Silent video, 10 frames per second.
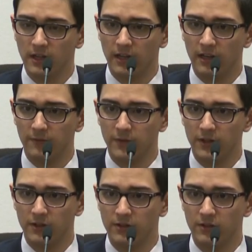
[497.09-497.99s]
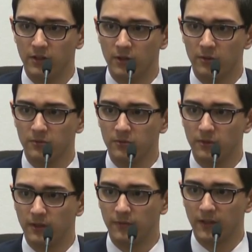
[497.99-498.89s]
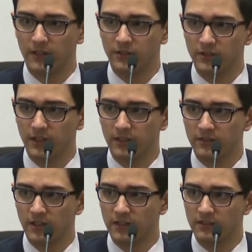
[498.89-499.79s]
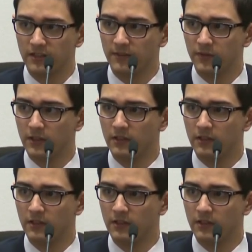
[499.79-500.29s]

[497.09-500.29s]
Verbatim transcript: and I figured, if I could just get inside to safety,